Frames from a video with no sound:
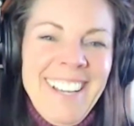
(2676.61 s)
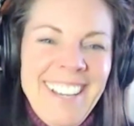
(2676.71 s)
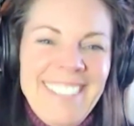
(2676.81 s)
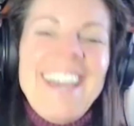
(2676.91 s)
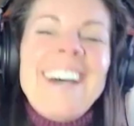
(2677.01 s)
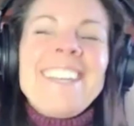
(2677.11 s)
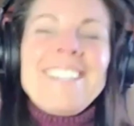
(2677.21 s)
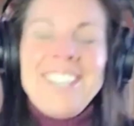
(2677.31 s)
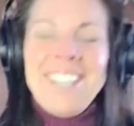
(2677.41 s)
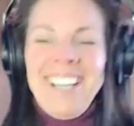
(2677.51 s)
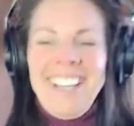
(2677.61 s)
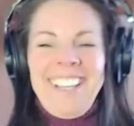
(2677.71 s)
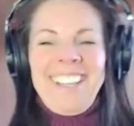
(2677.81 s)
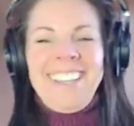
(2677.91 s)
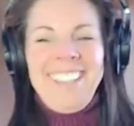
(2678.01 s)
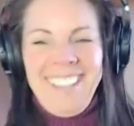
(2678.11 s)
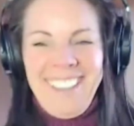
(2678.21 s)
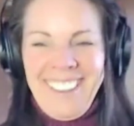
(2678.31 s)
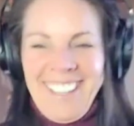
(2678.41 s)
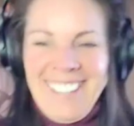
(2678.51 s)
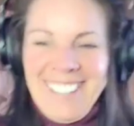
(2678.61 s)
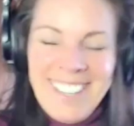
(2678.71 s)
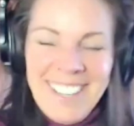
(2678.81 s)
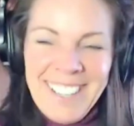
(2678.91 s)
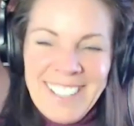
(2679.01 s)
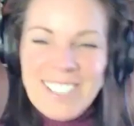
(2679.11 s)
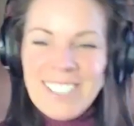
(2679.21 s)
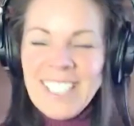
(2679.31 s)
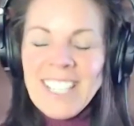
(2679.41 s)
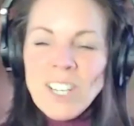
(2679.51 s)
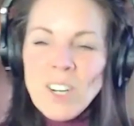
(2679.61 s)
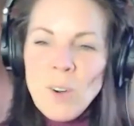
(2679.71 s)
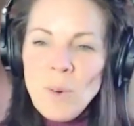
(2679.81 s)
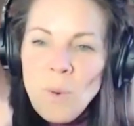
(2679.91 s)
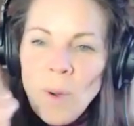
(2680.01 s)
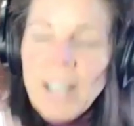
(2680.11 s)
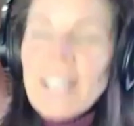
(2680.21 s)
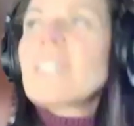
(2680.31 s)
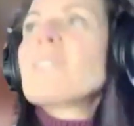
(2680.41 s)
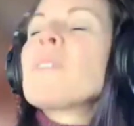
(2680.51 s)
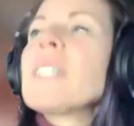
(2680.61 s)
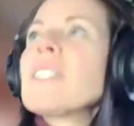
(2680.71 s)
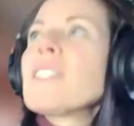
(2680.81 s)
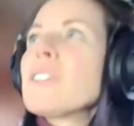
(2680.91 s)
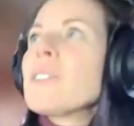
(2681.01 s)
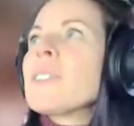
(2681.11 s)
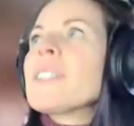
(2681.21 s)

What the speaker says: Yeah, that's true. Because like, what could we do with